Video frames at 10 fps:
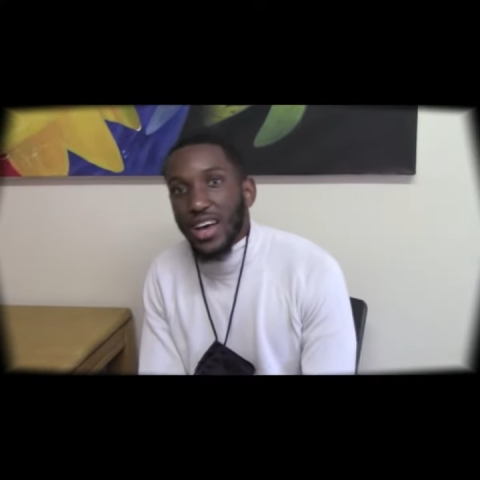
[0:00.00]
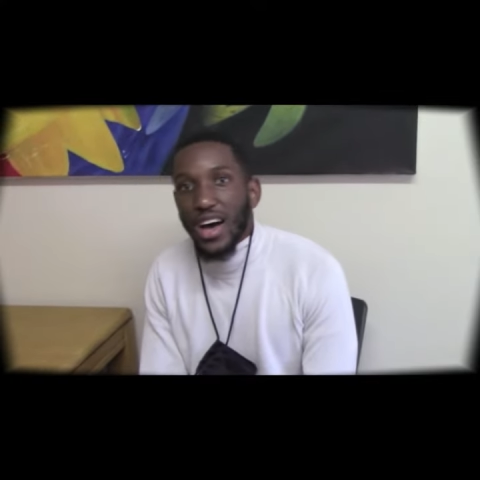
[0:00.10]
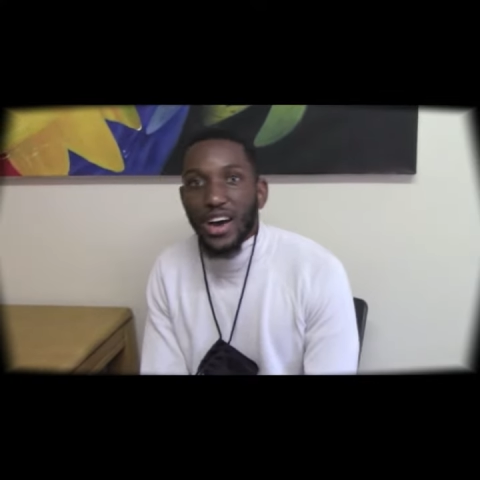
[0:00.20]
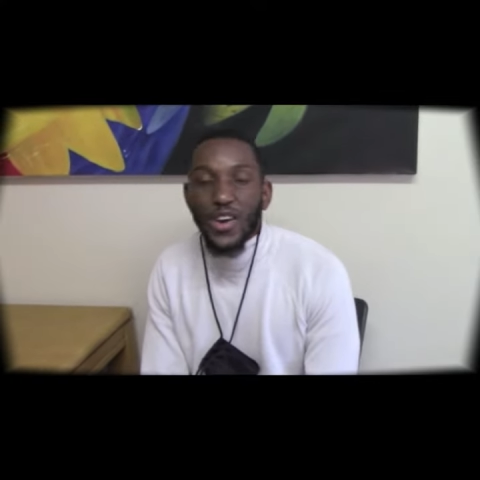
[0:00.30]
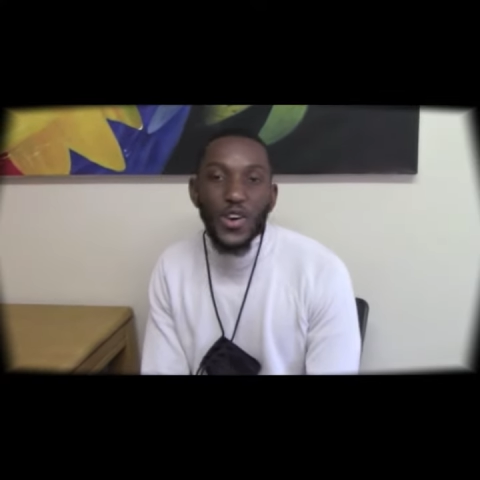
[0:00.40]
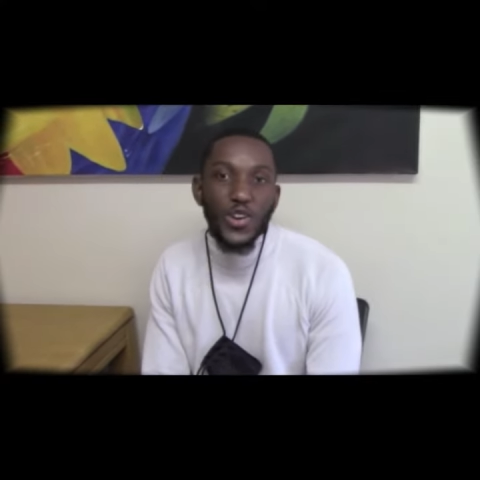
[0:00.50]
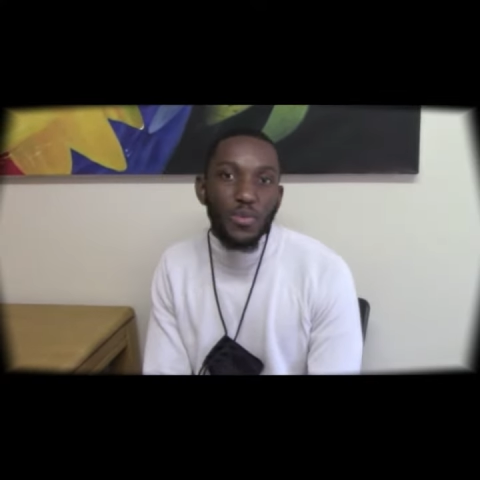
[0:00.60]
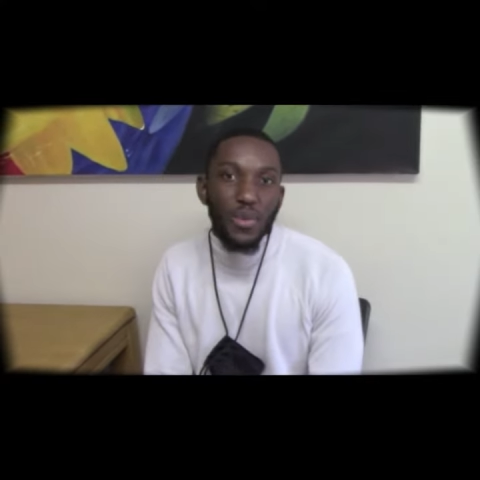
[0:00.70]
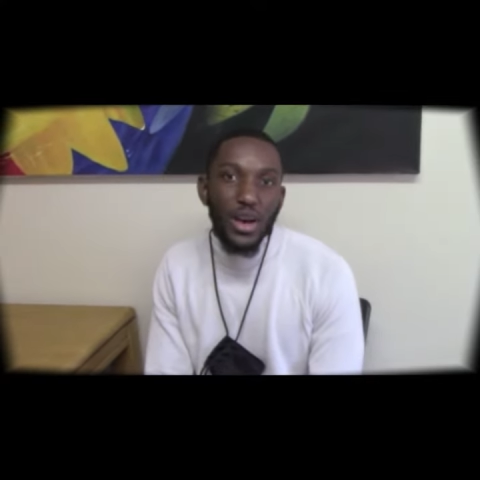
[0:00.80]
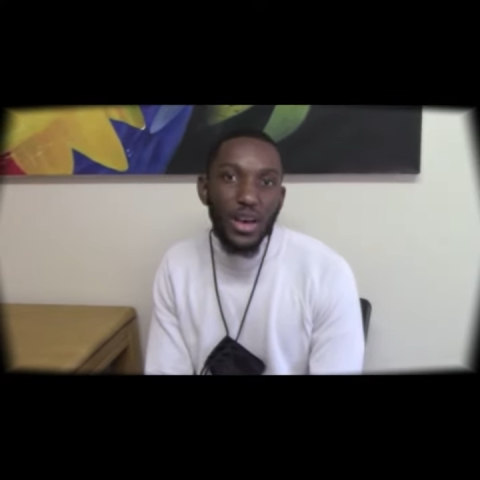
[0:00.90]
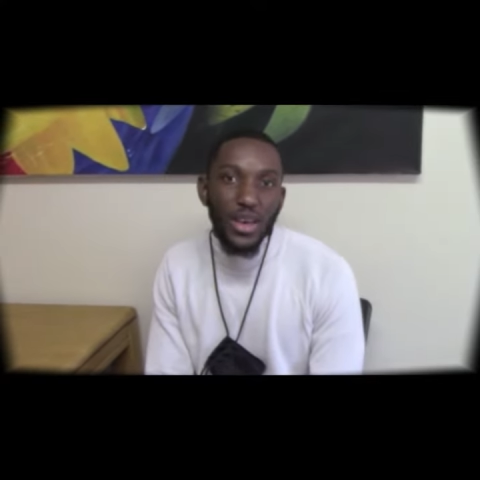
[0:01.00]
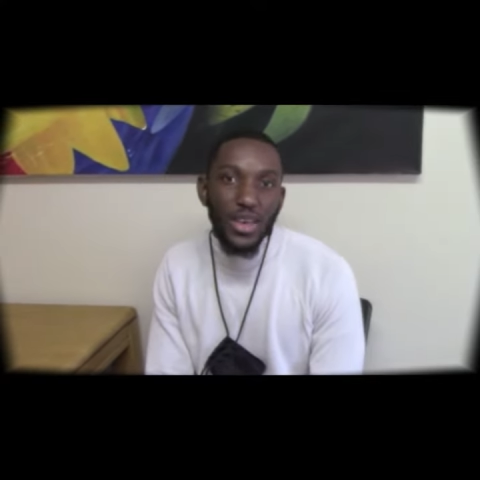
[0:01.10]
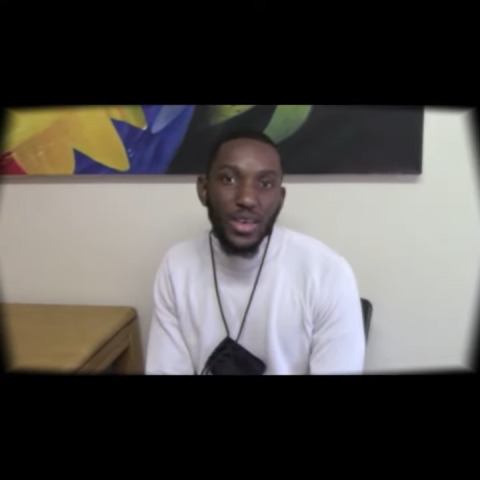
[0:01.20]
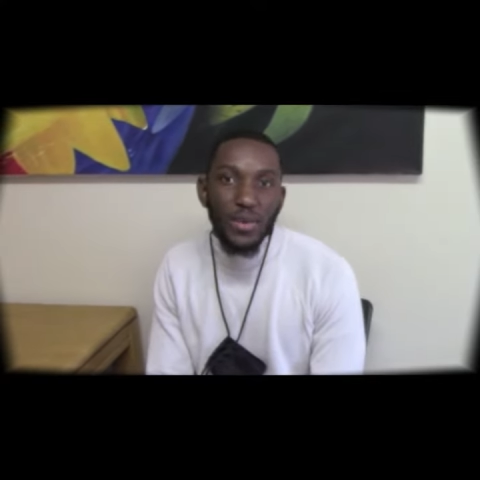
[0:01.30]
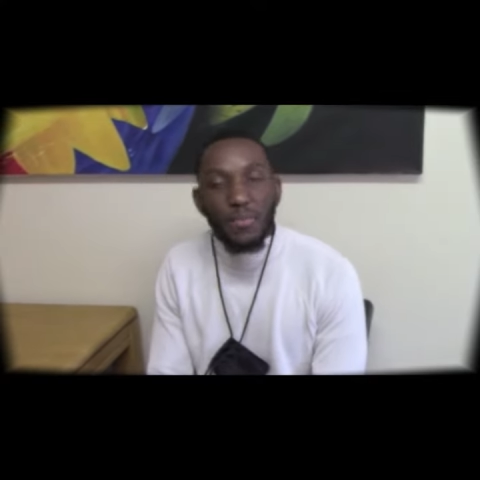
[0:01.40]
I earned
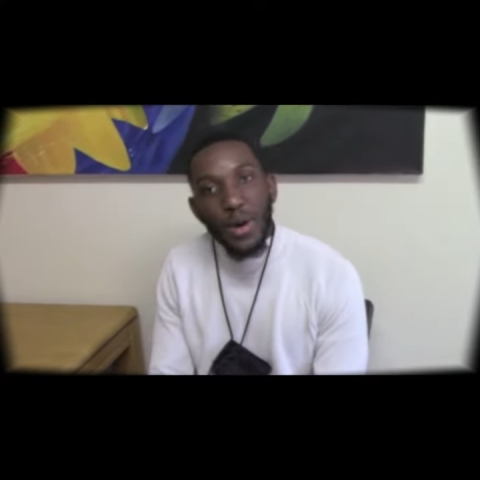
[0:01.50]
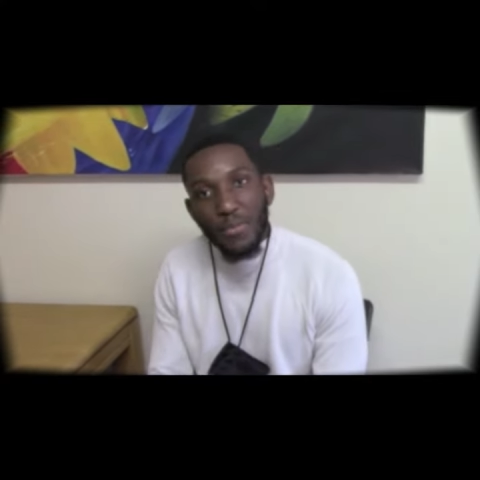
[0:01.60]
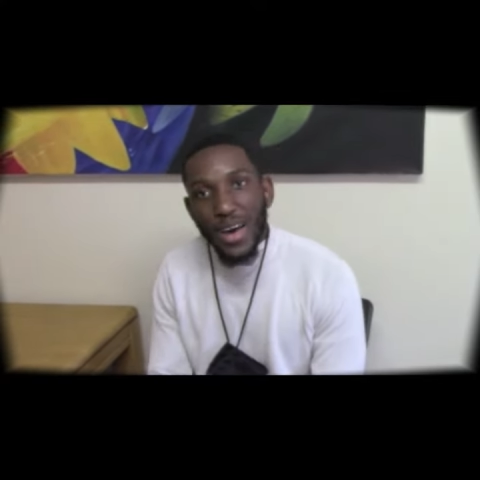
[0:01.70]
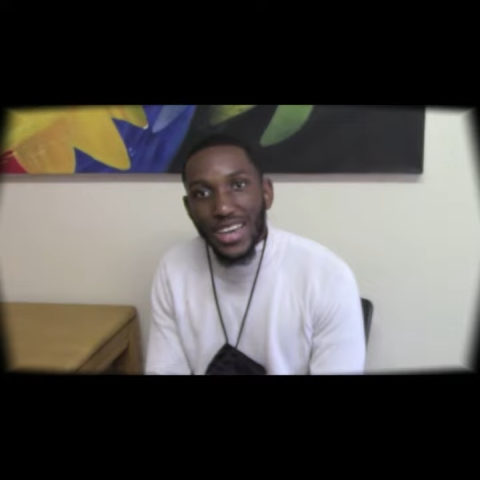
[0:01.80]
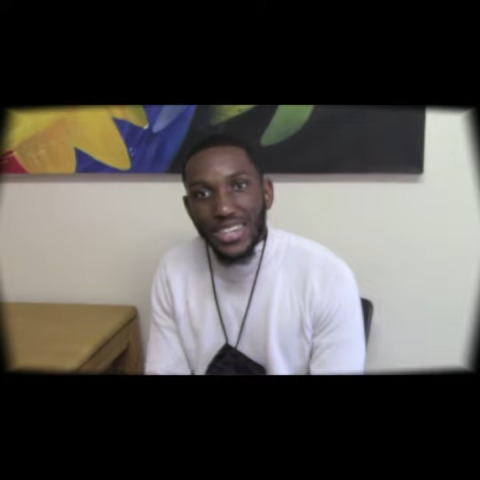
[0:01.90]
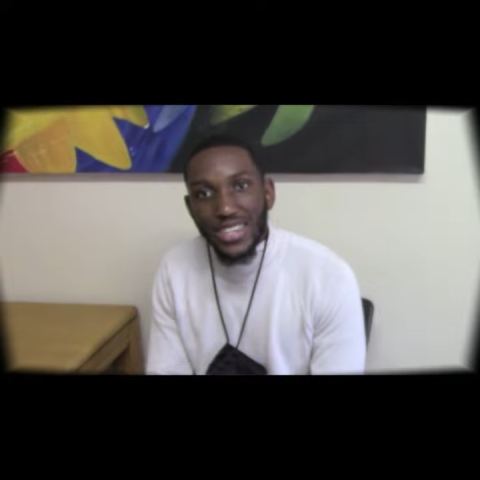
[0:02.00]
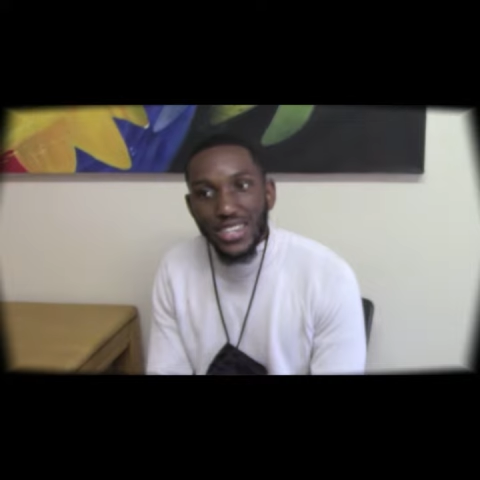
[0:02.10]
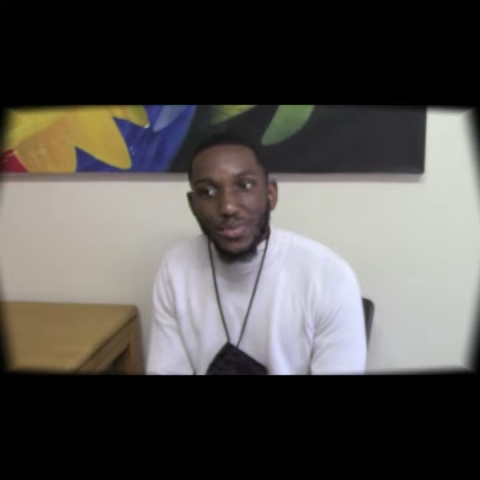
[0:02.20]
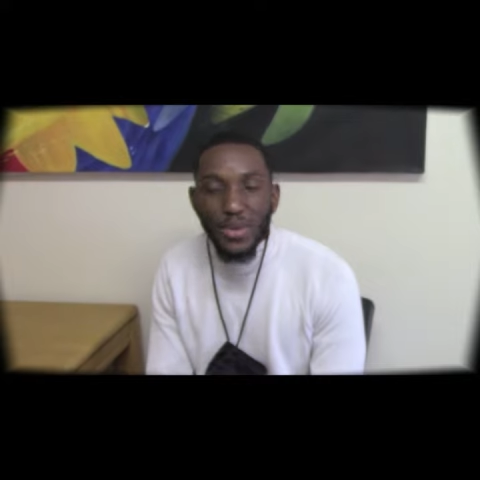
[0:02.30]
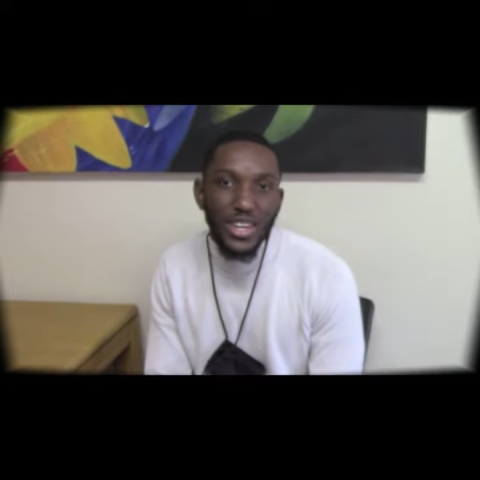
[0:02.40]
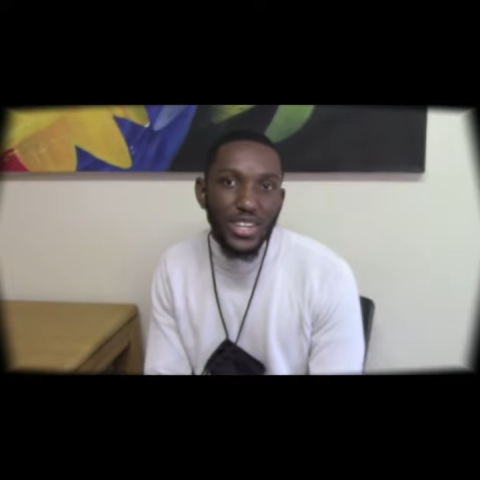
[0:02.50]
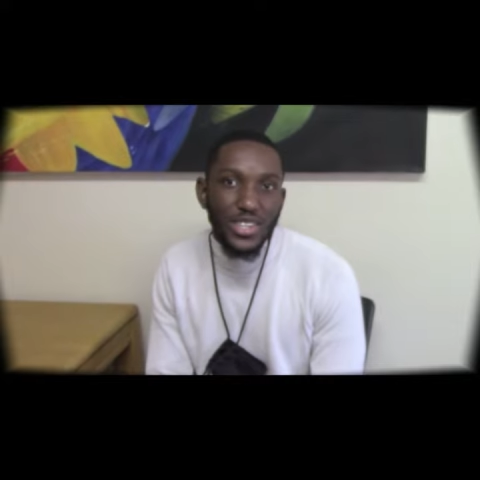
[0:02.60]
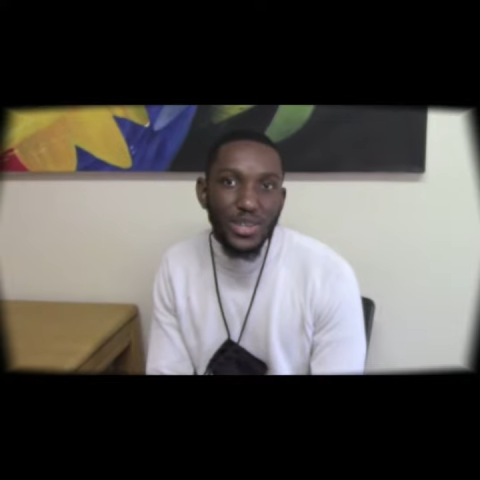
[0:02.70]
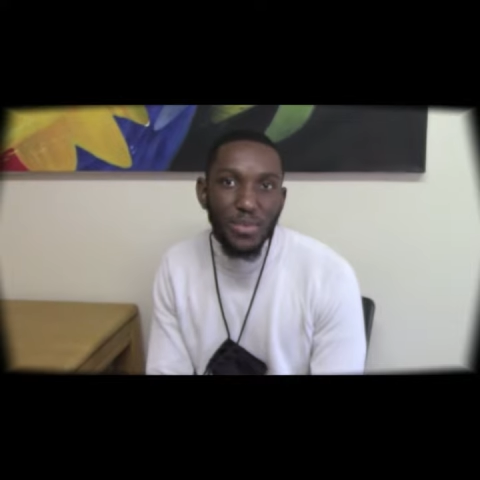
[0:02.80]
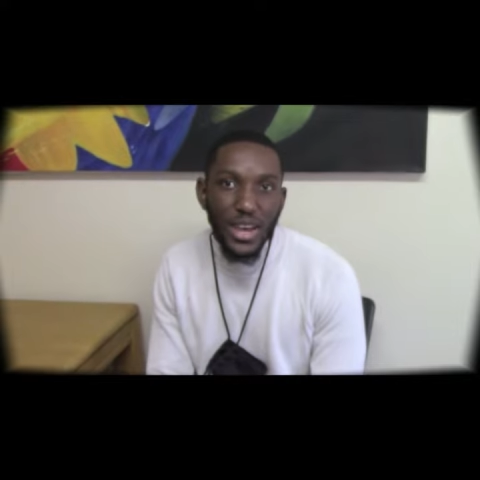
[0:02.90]
my badges, my
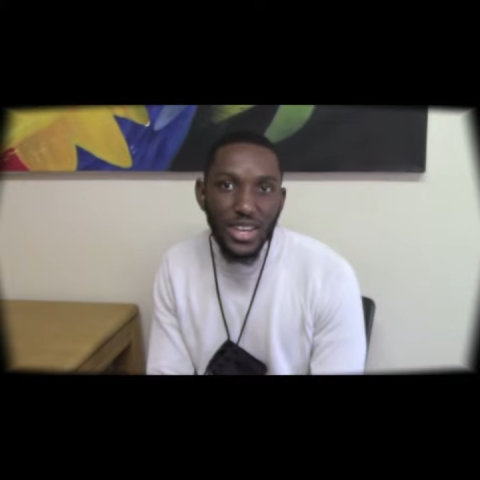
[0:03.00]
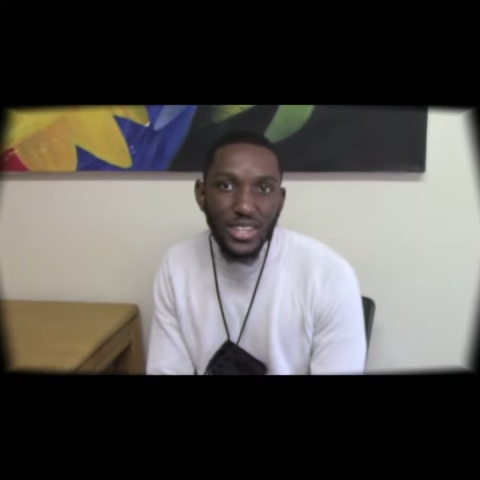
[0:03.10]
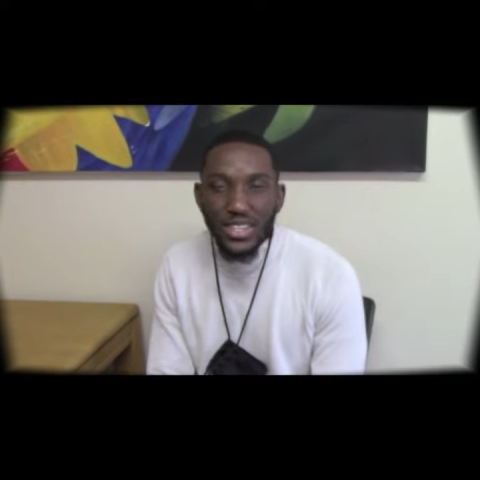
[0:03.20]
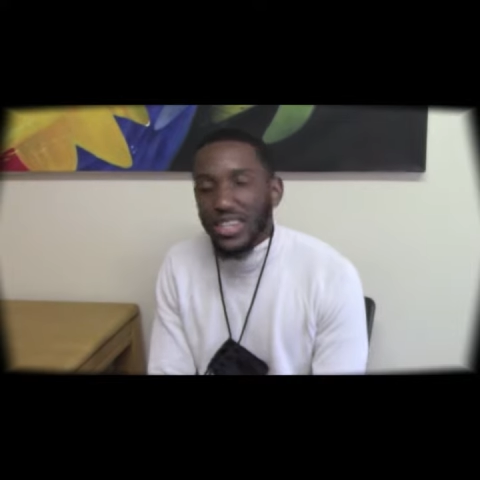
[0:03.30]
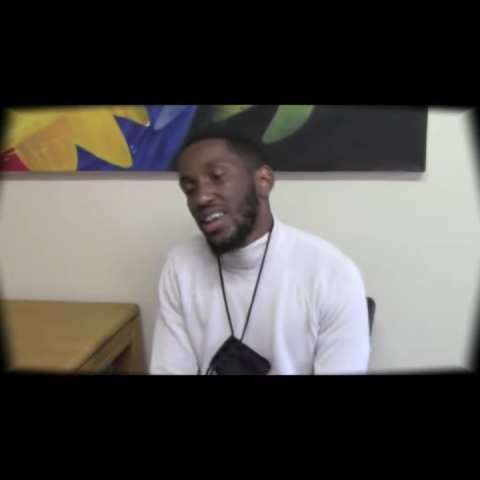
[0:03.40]
leadership badge.